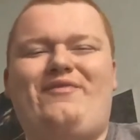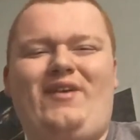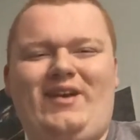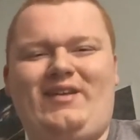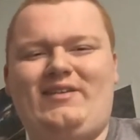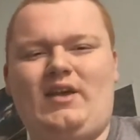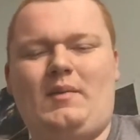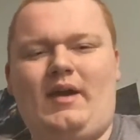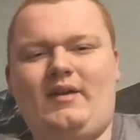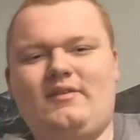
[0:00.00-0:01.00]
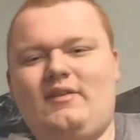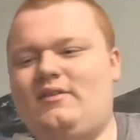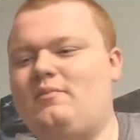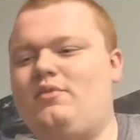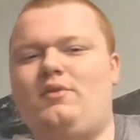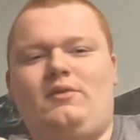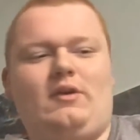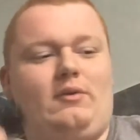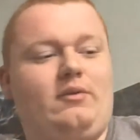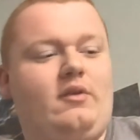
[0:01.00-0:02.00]
fucking dumbass. It's
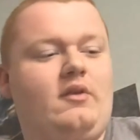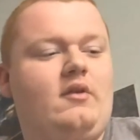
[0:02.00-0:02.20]
Bluetooth.